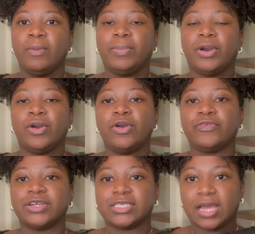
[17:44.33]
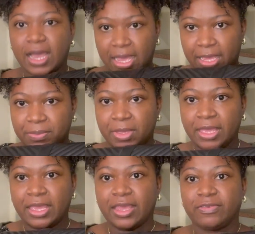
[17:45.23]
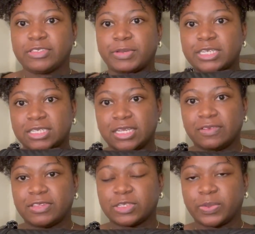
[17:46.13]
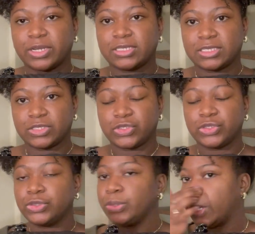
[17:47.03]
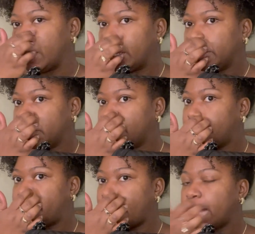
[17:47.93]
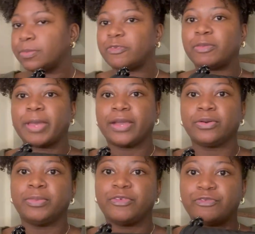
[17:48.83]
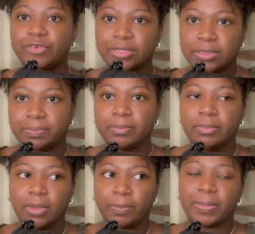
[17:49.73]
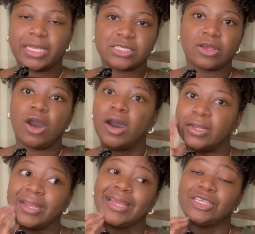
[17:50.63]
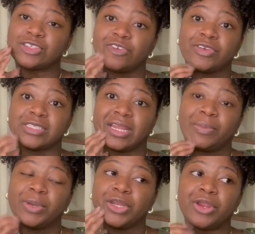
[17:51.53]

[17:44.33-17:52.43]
But over time, especially if this part does it too, the bottom of the bag will be fully placed on any surface that I put it